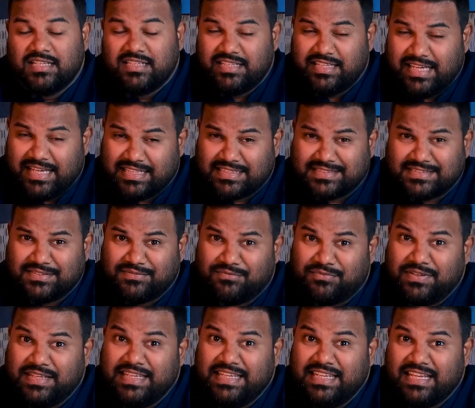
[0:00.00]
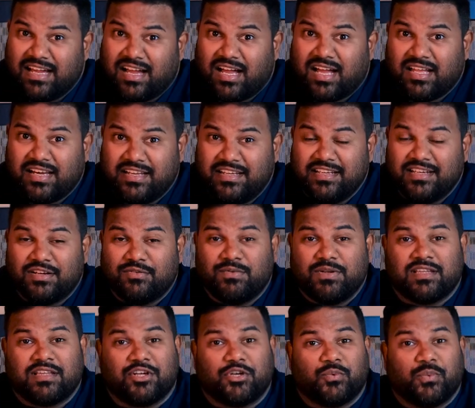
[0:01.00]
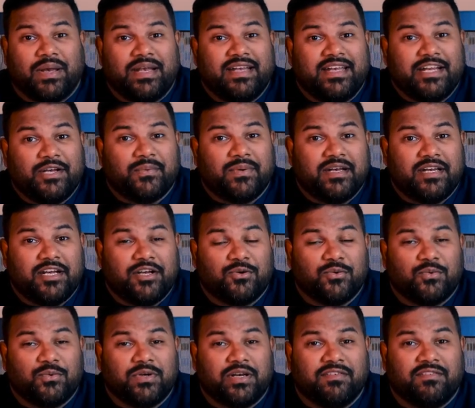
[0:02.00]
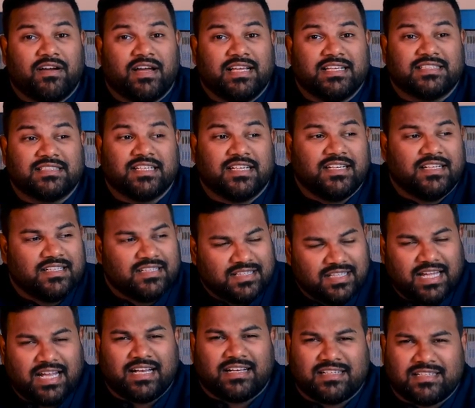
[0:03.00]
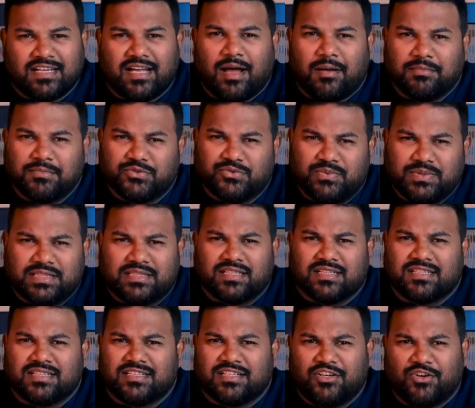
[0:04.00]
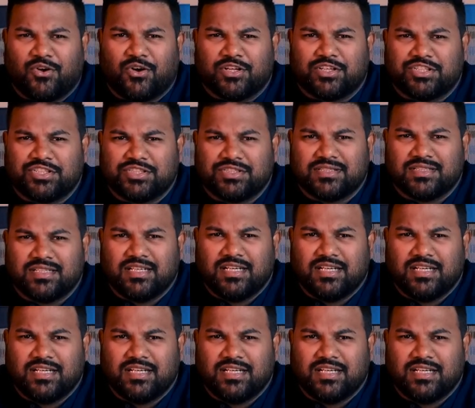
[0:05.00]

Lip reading: Yes, we are here with a 2022 device that comes with the notch.